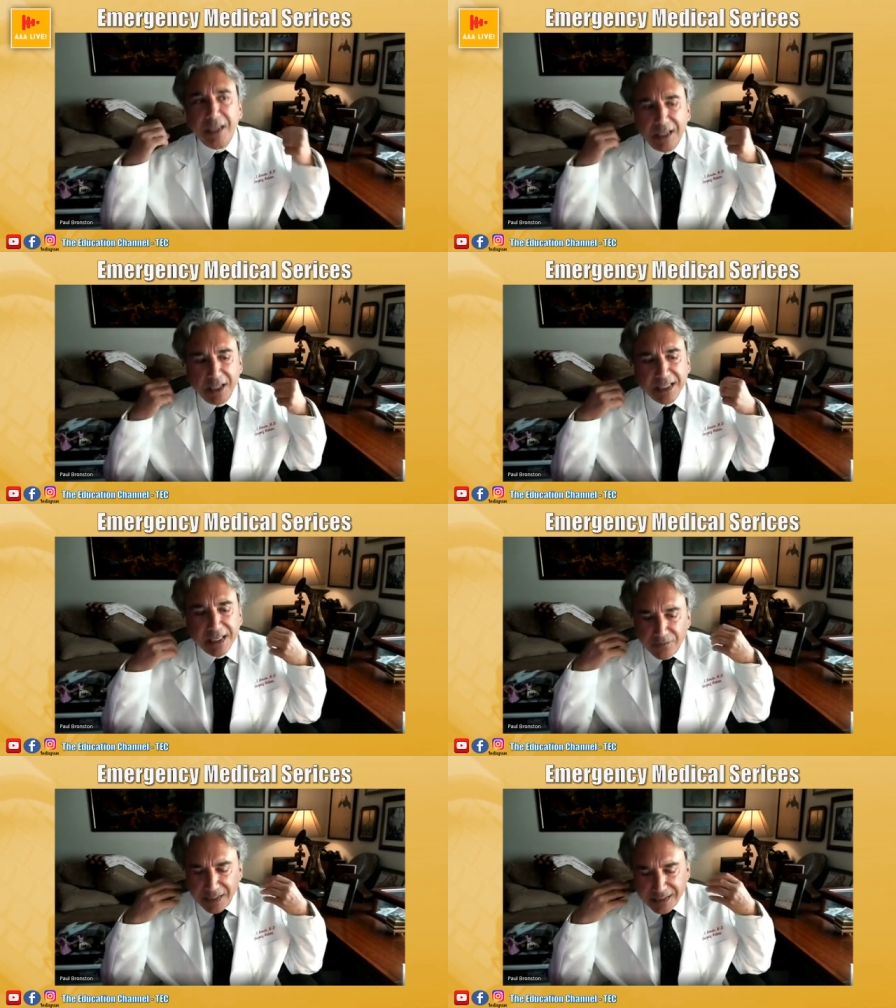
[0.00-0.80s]

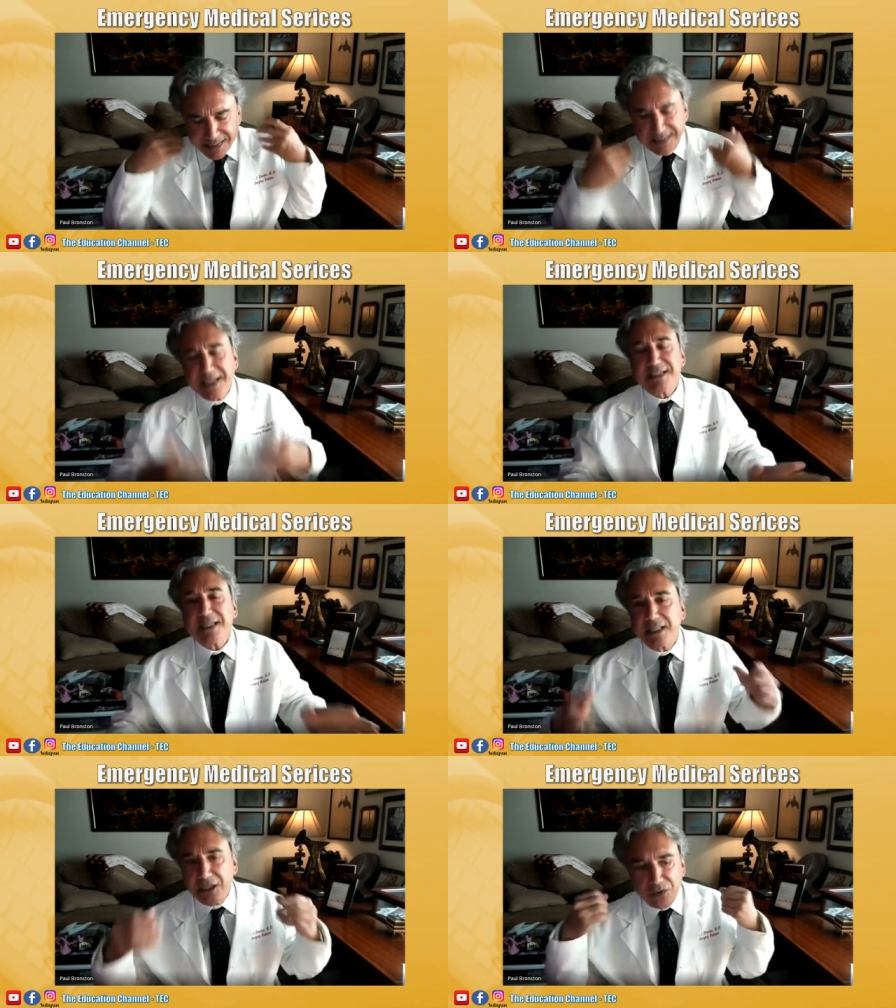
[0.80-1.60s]
it sinks
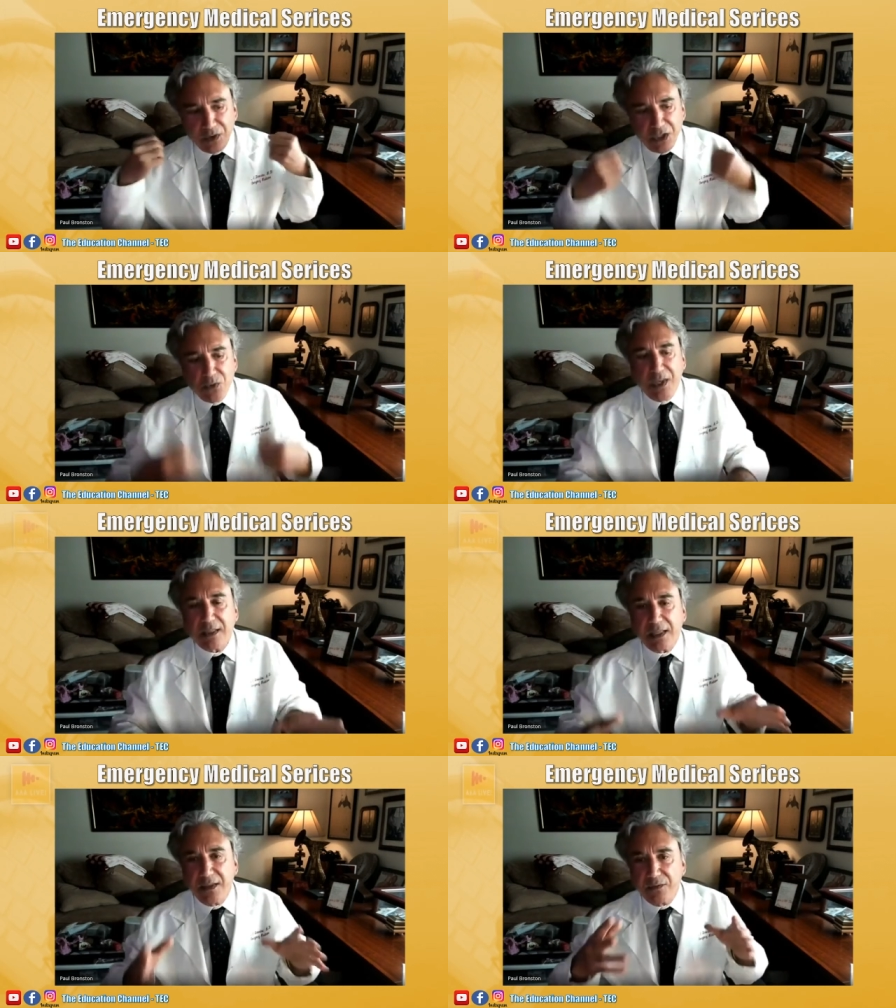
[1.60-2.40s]
in. You
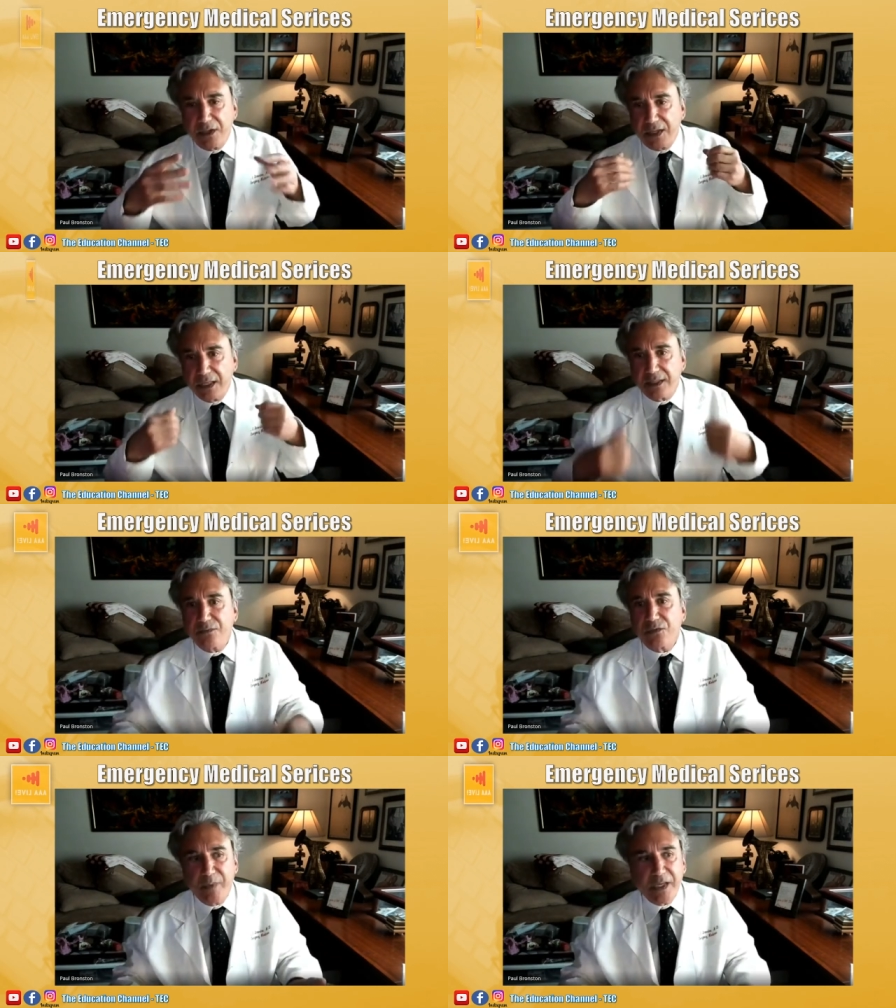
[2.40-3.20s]
get the
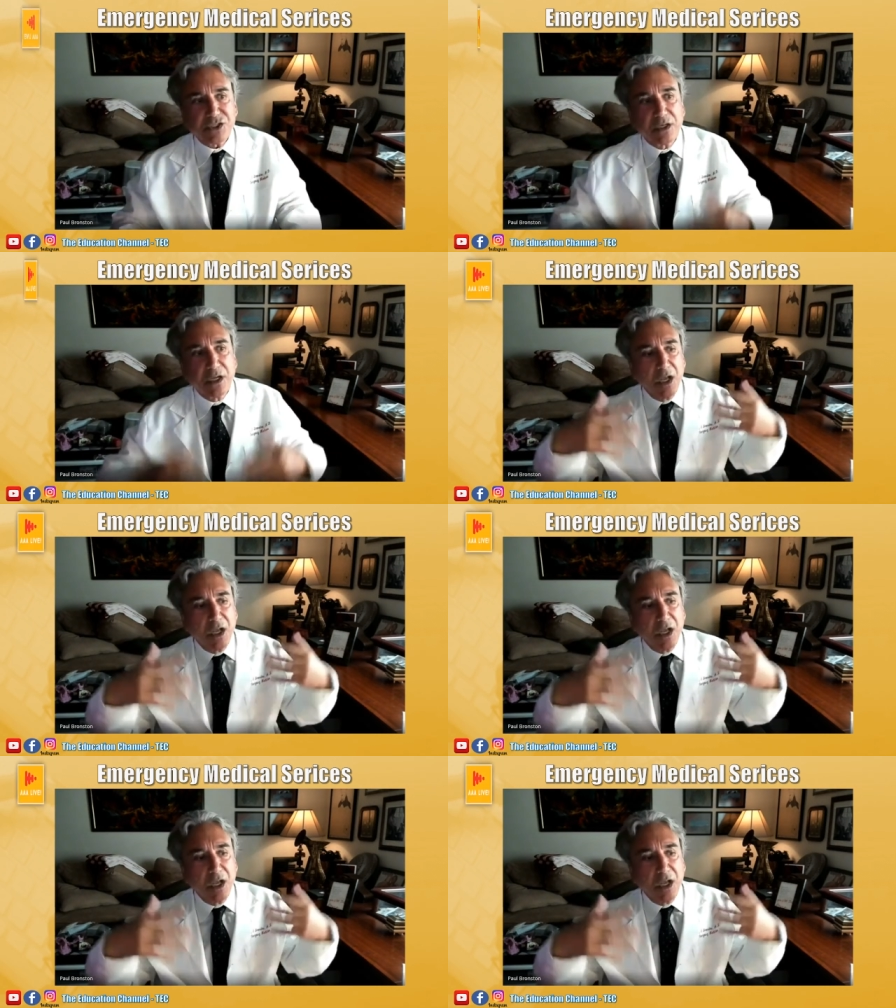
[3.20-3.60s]
information.